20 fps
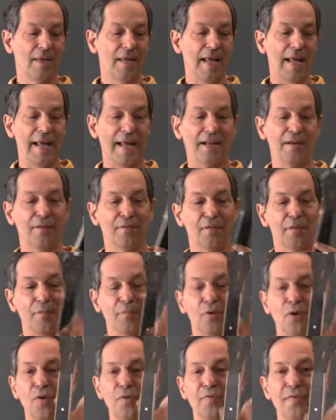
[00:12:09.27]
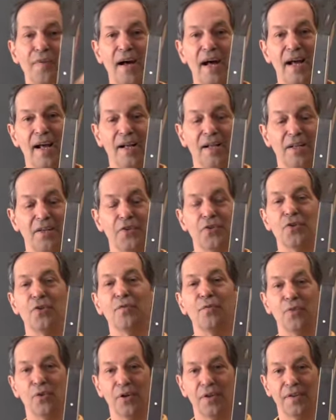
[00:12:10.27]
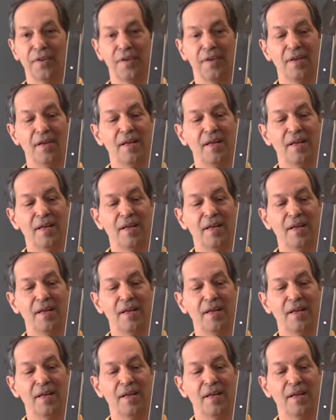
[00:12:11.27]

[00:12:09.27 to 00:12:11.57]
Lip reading: the profile and so forth.